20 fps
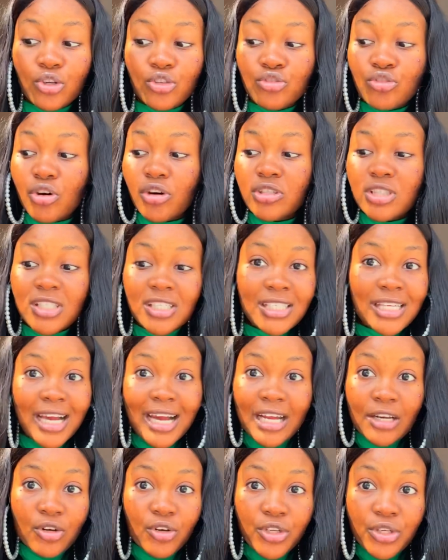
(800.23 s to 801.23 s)
your teacher
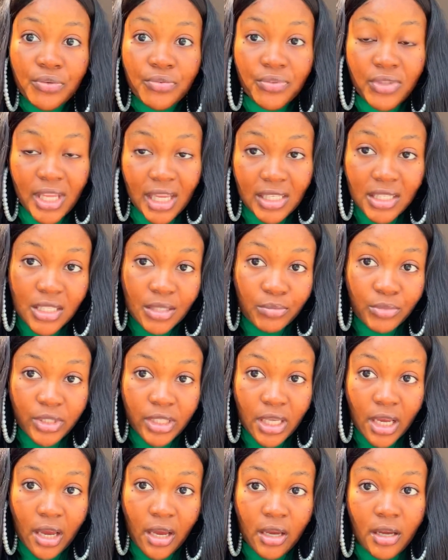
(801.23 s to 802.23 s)
cannot give you
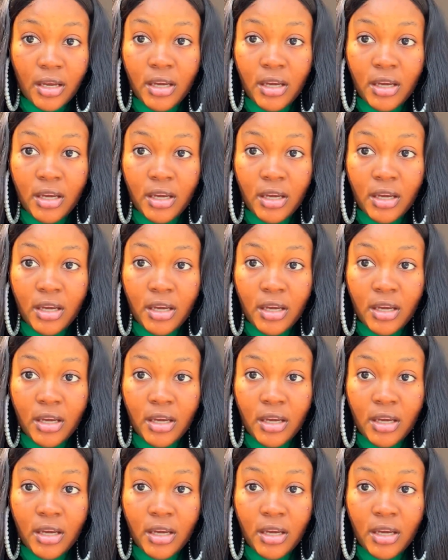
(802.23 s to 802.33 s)
testimonial,